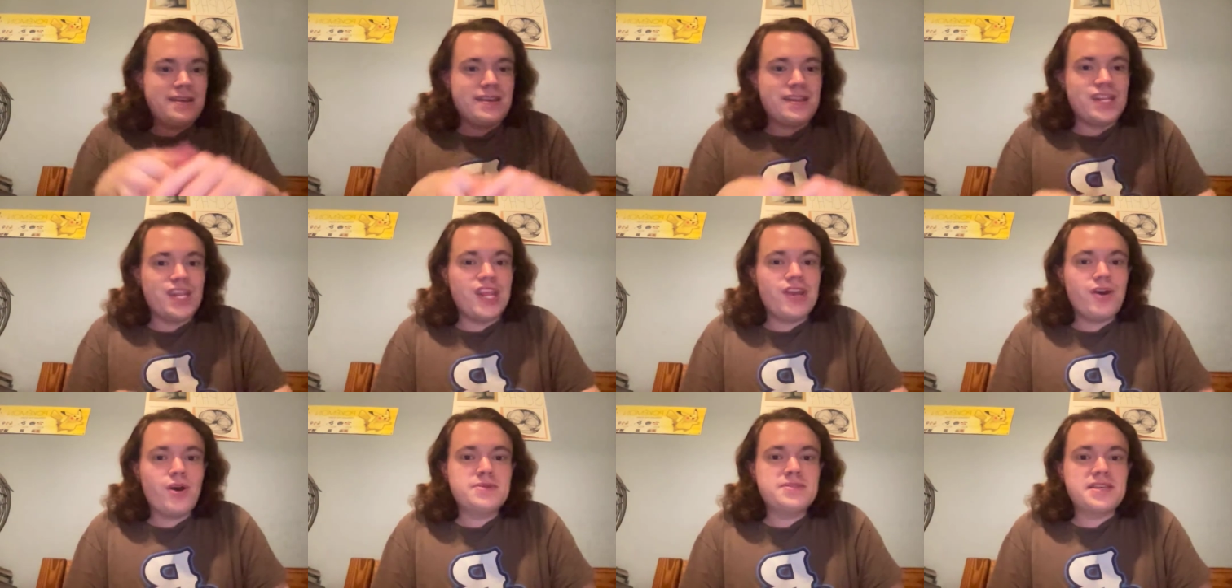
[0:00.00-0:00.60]

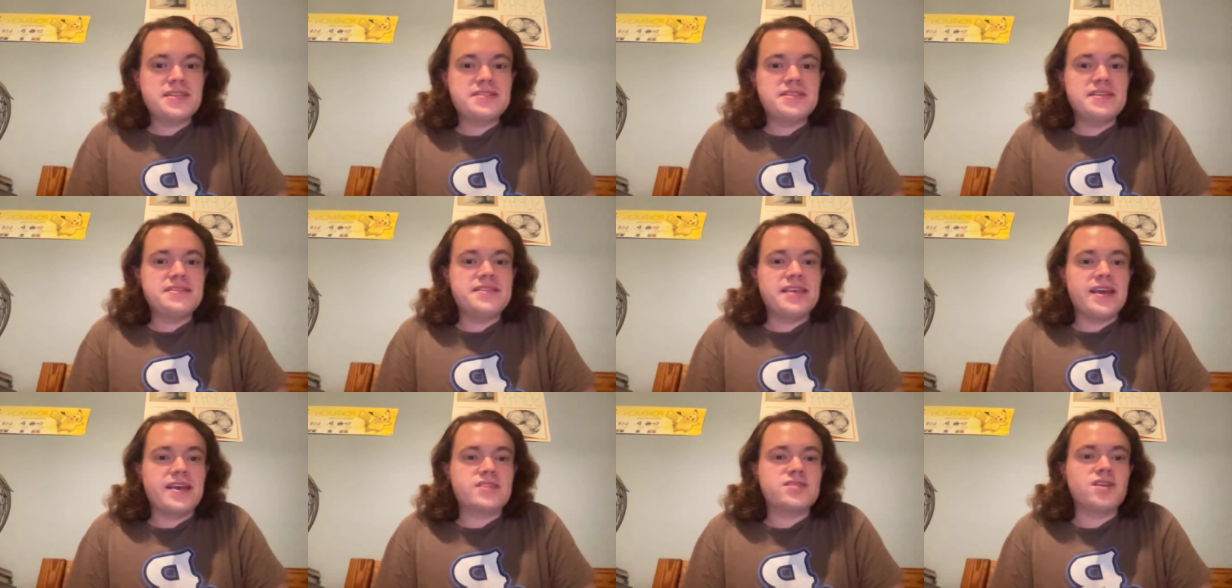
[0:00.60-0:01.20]
Nero
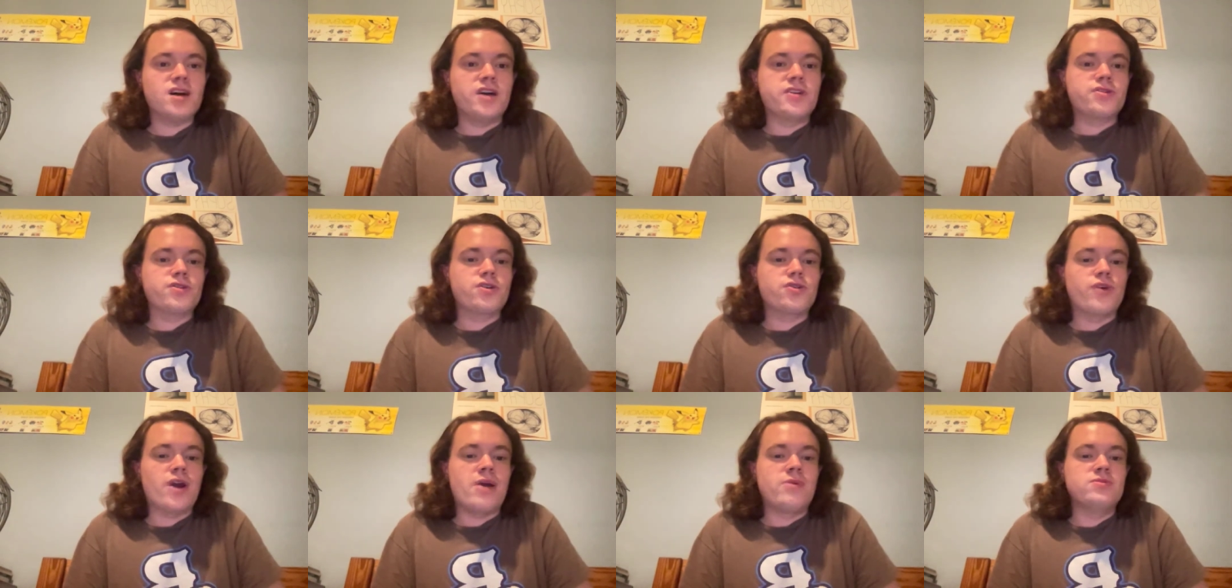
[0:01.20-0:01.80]
66
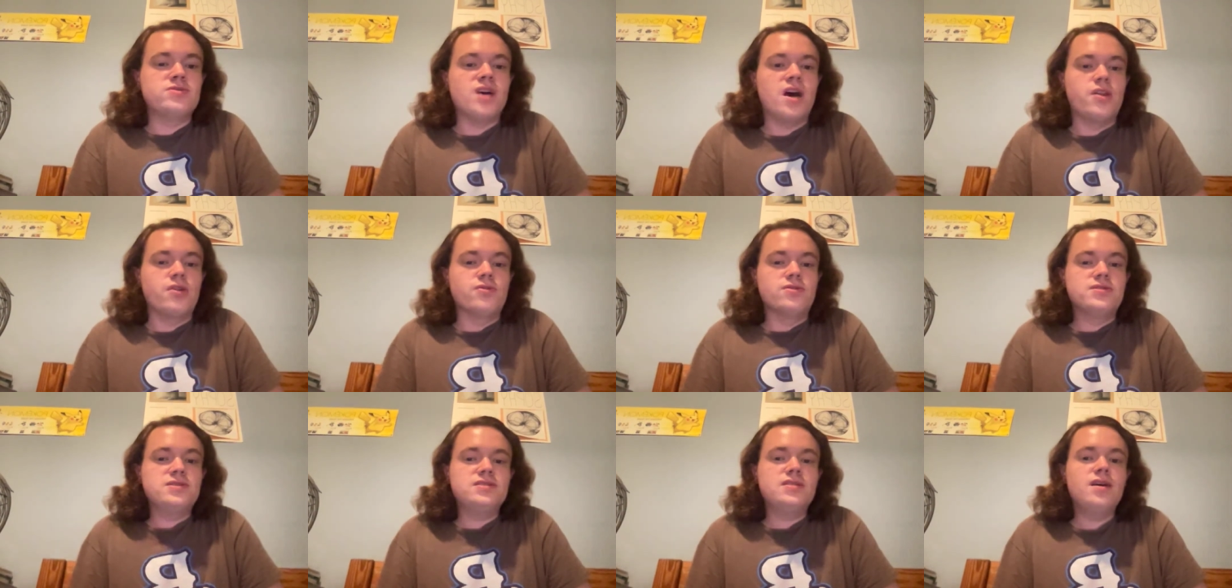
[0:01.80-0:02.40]
underground
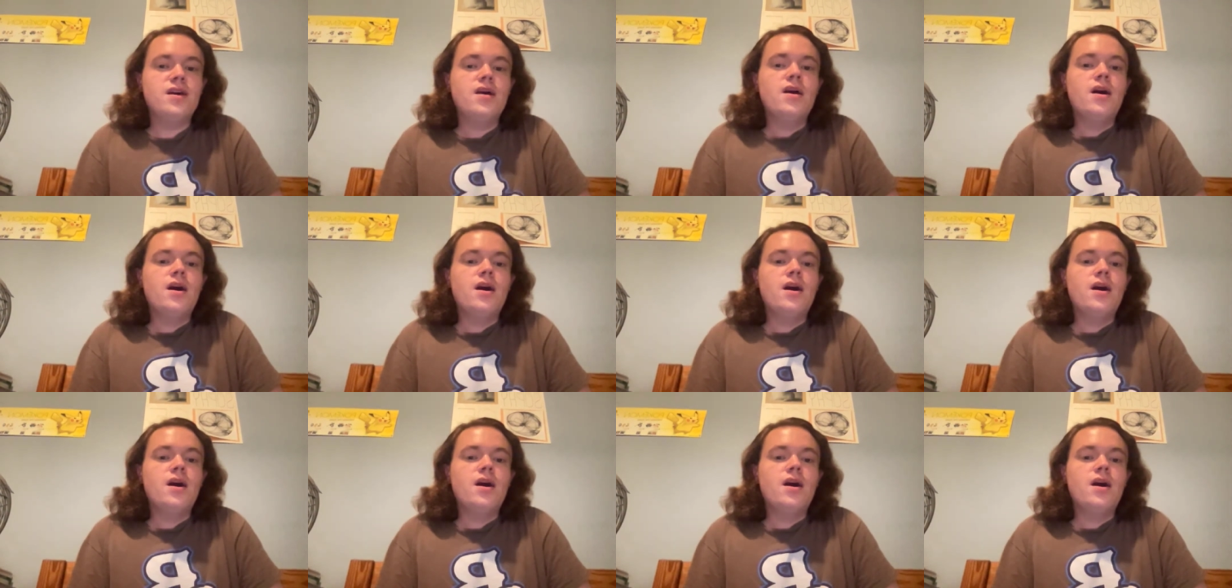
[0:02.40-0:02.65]
tunnels.